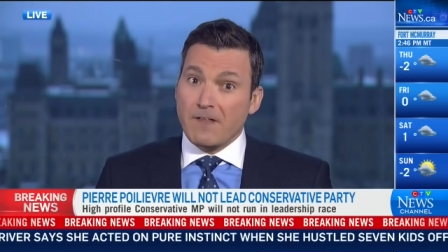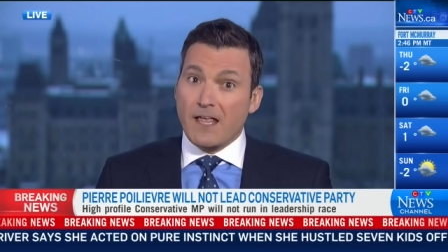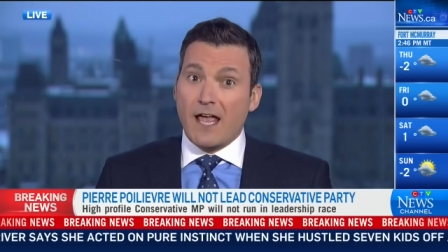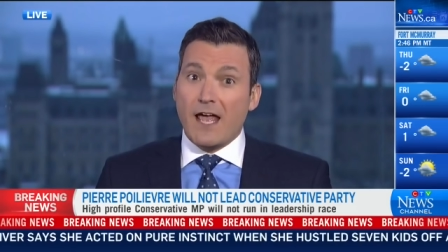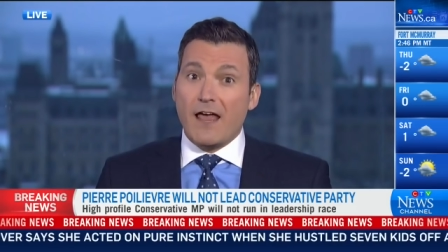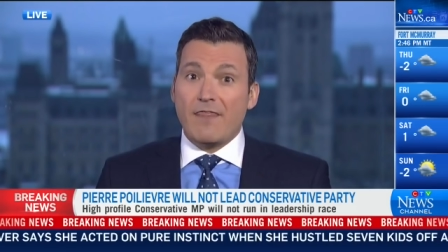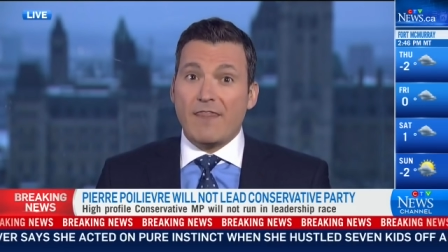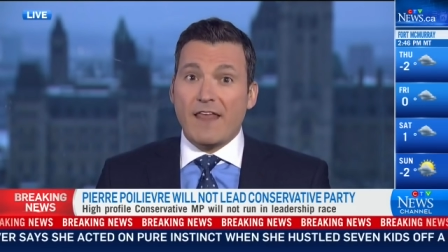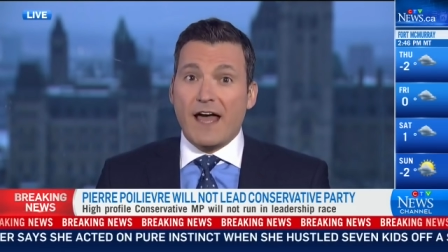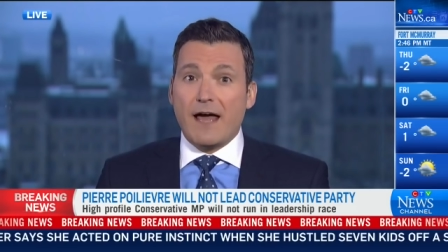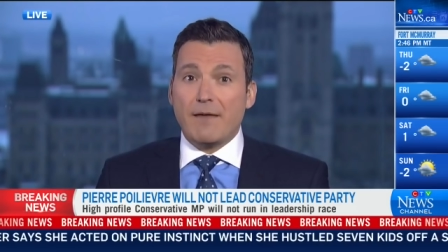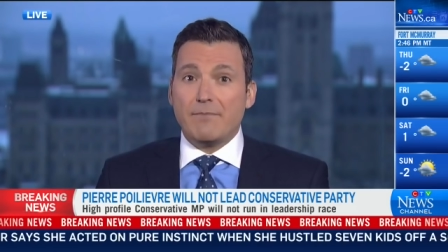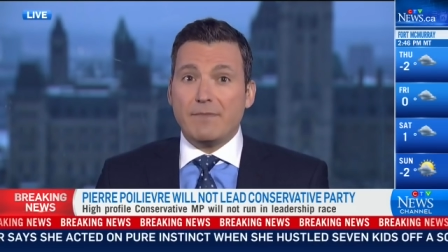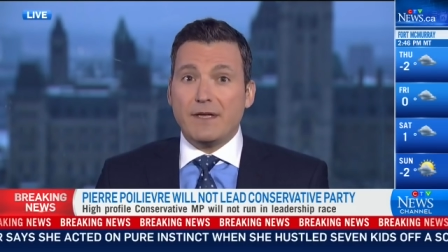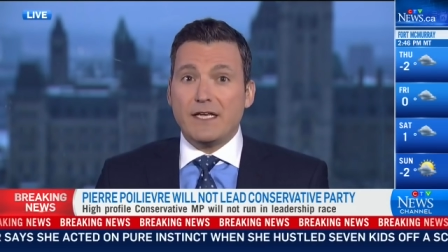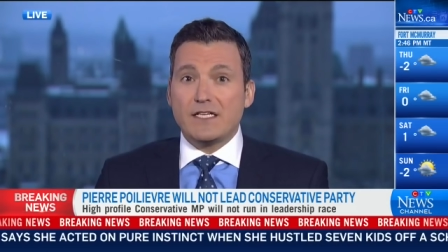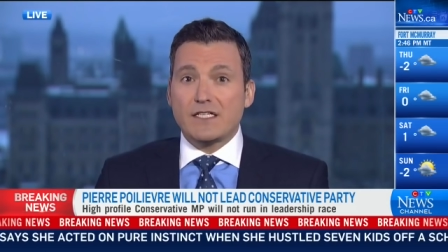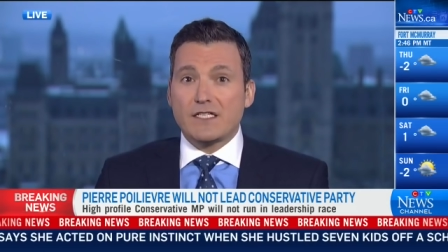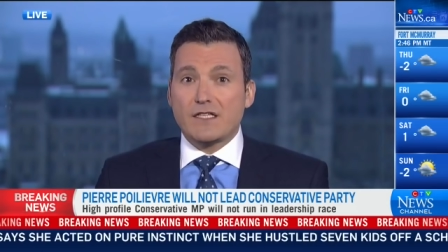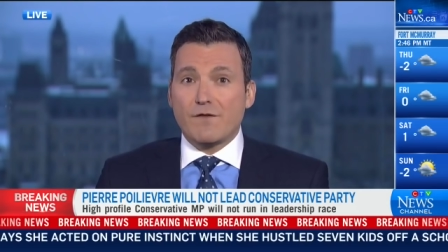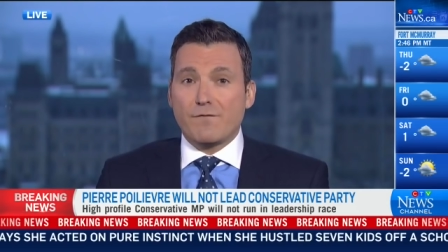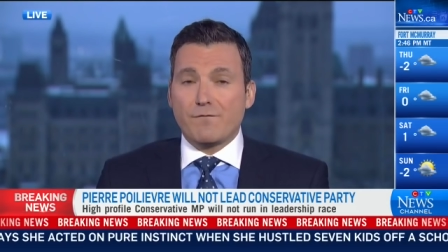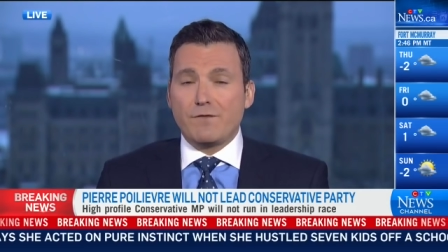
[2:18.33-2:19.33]
and that
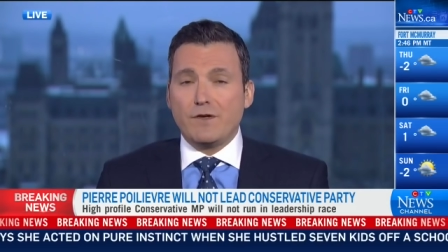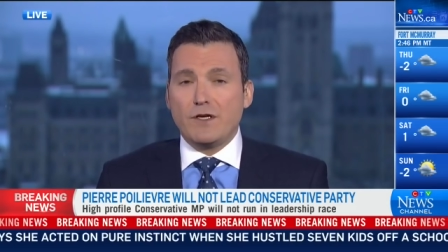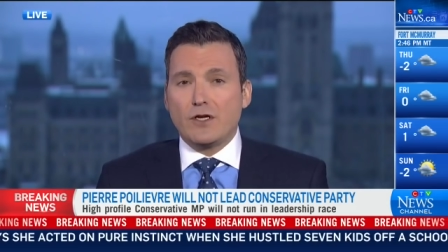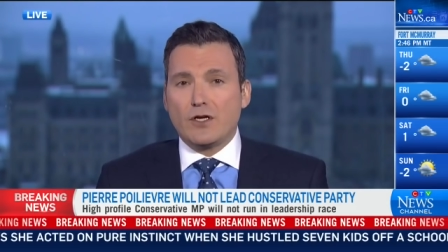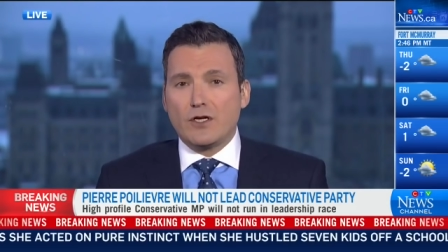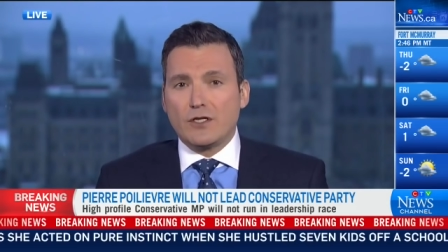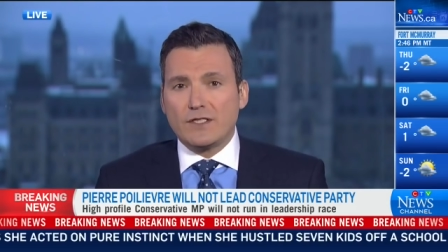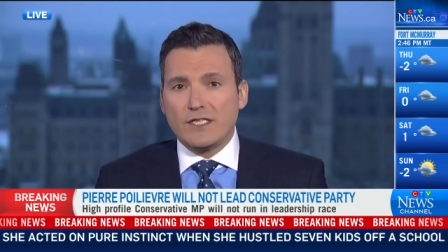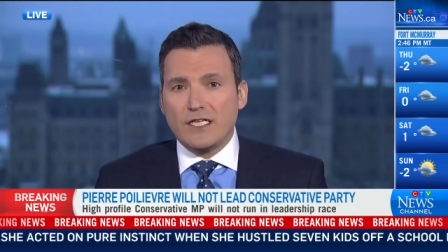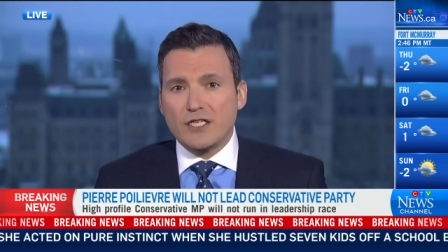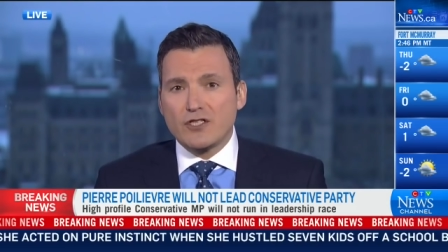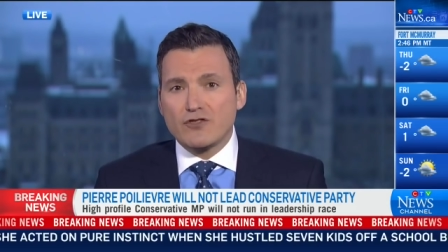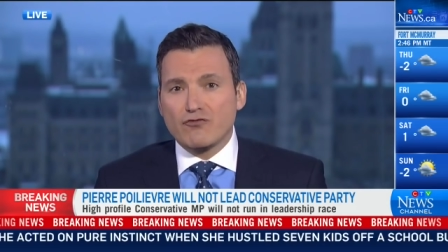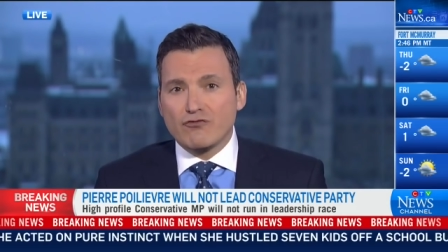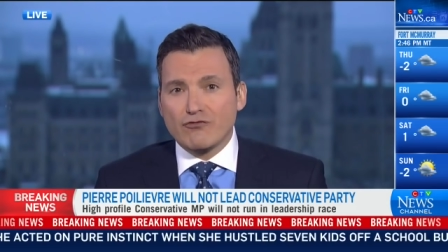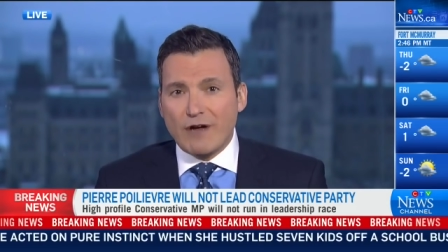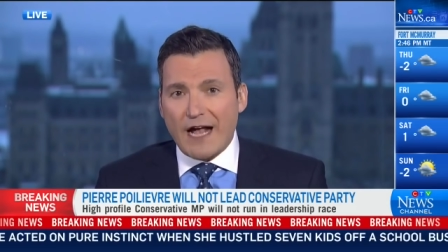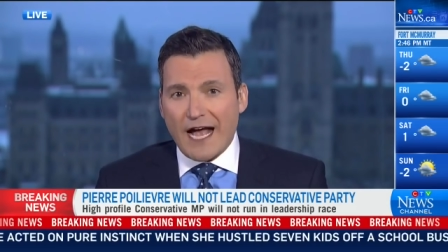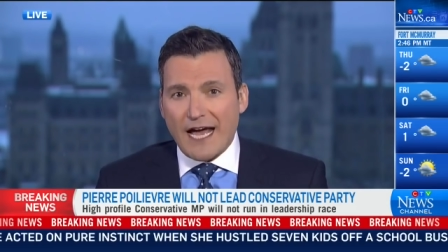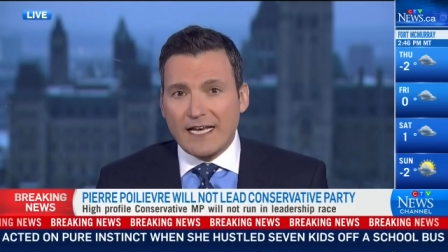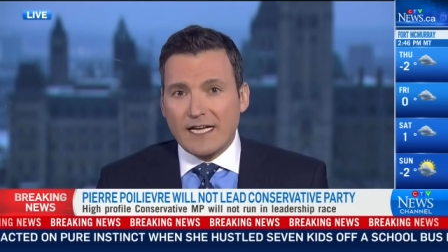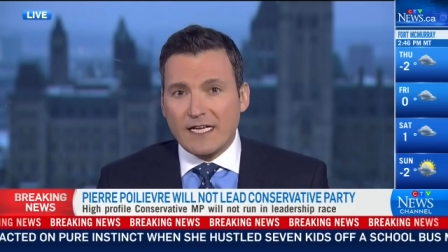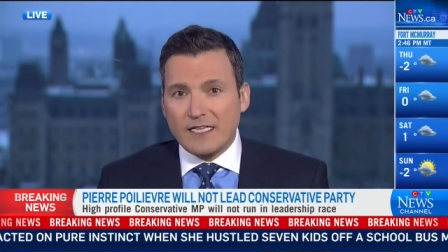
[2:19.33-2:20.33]
means the field is
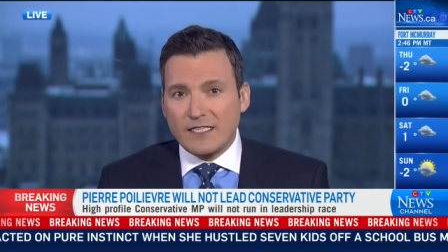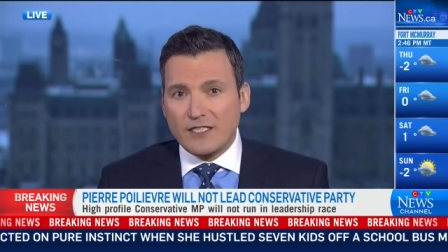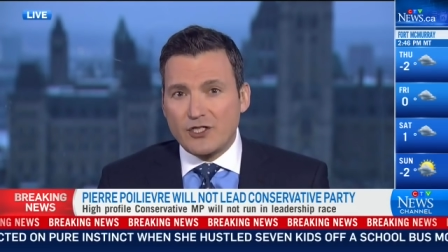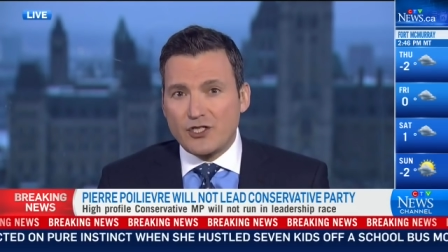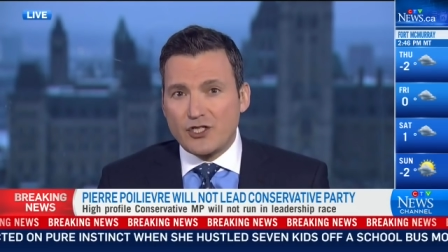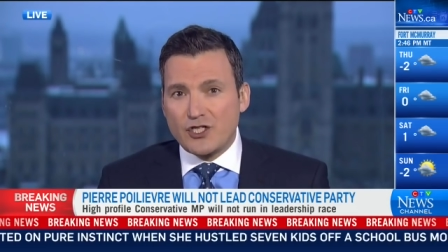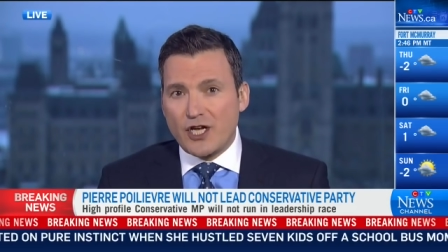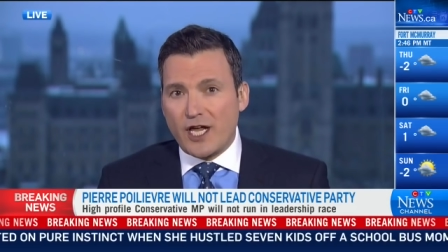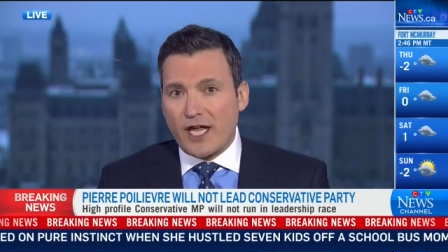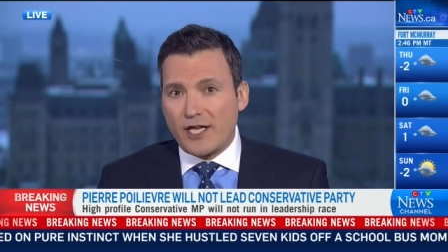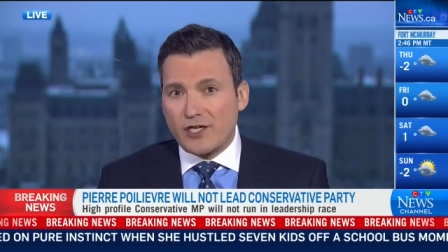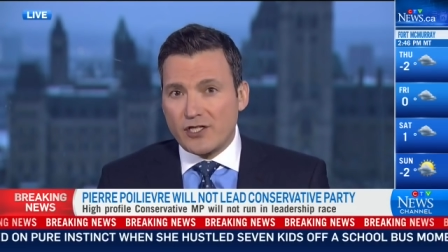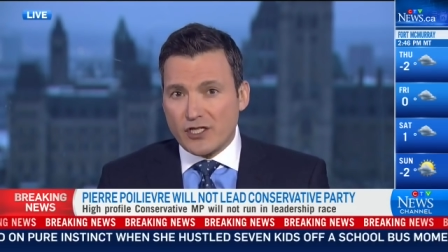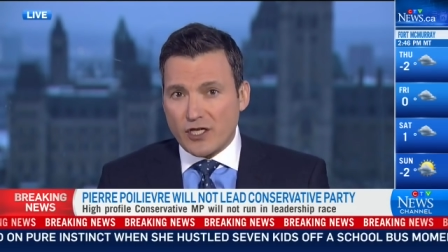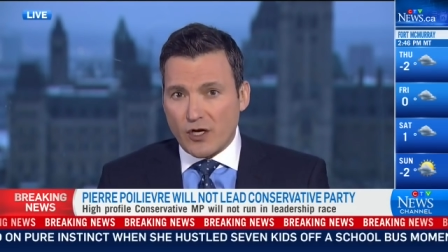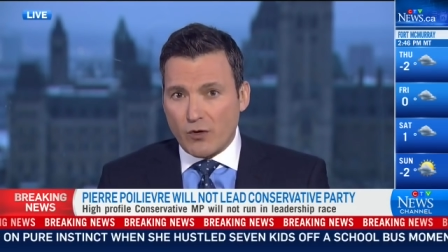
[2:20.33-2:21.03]
radically changed.